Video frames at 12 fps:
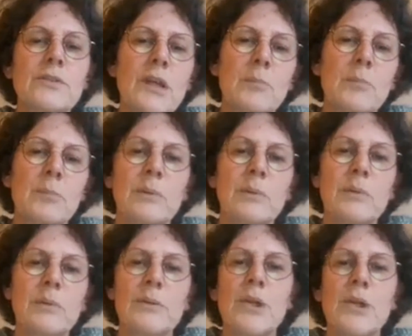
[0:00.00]
for
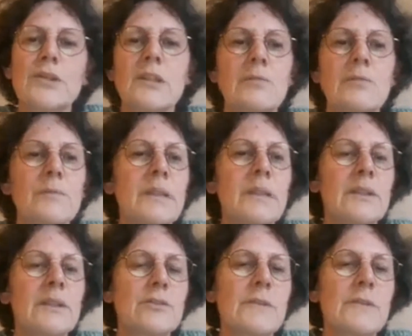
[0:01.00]
example, not enough and
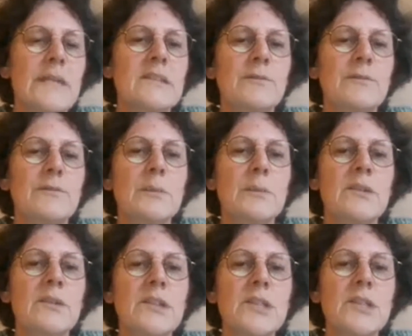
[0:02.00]
well-trained and
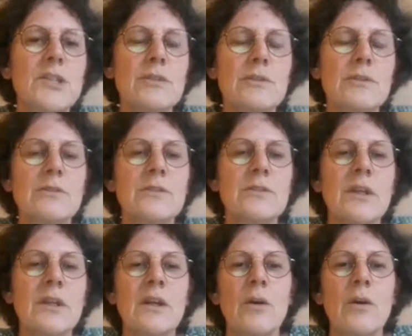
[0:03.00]
female teachers,
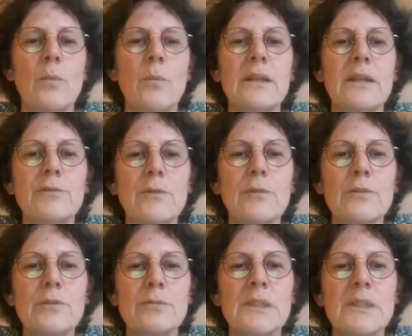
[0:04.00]
weak
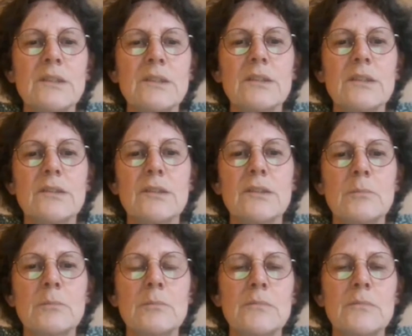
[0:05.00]
enforcement
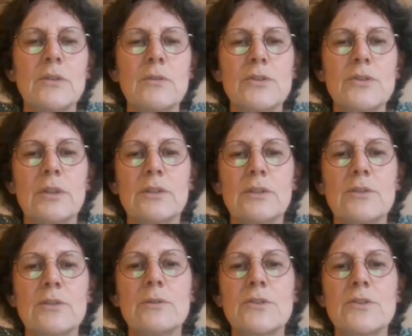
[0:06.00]
system, social
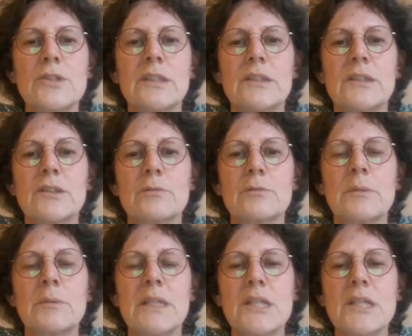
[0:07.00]
exclusion and
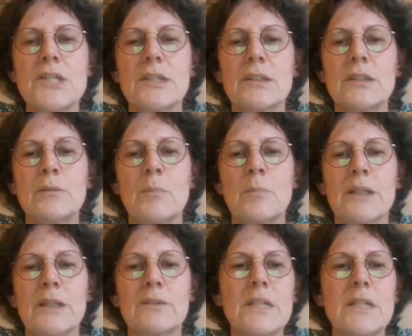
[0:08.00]
discrimination,
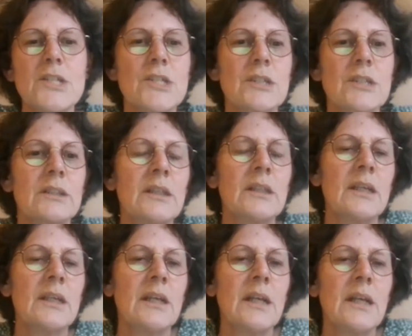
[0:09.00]
migration,
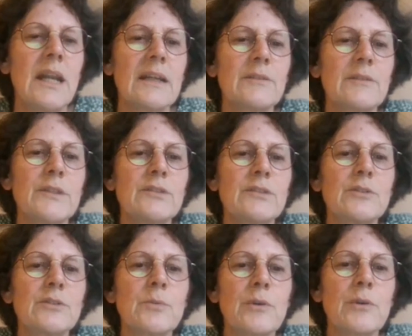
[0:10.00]
lack of
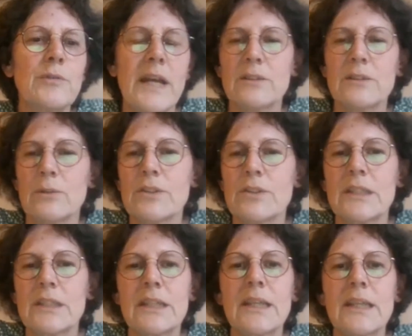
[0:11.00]
decent work for adults,
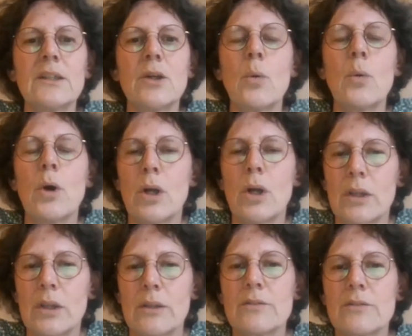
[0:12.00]
and I can go
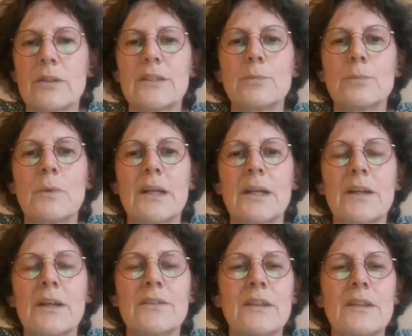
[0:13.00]
on. So that's
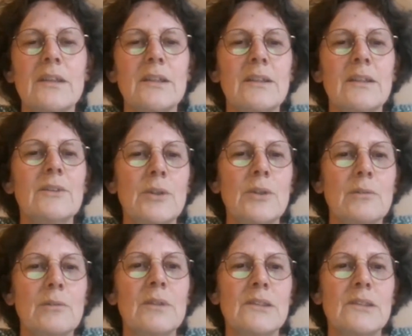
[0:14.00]
why I say,
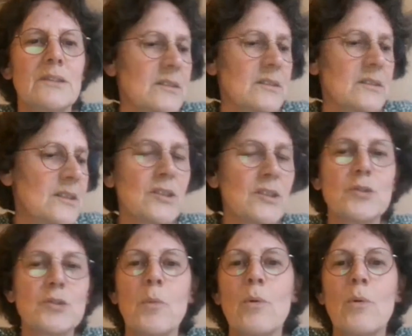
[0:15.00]

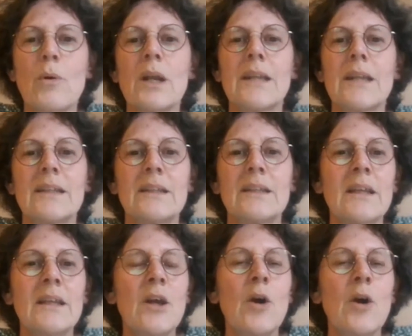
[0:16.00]
it's more
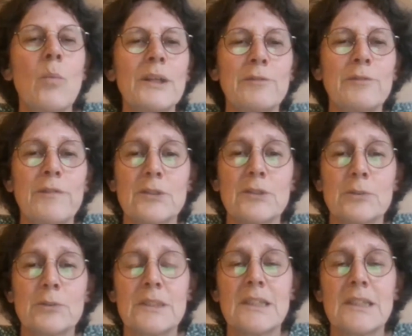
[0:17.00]
than one
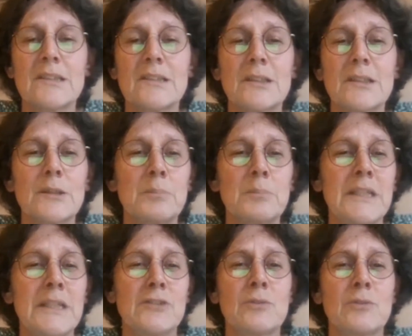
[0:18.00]
factor
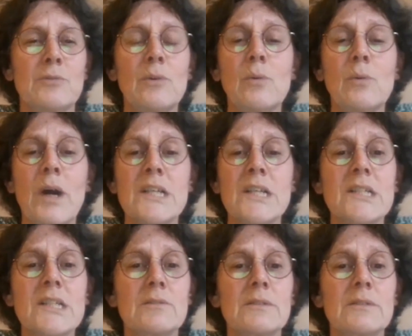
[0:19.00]
that plays a role
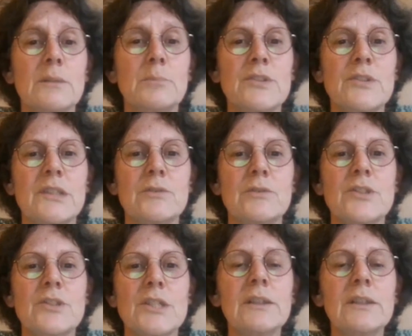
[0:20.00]
why children are pushed
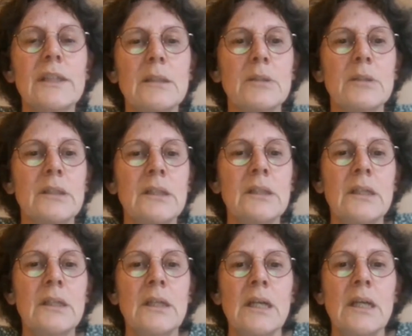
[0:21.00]
into child labor.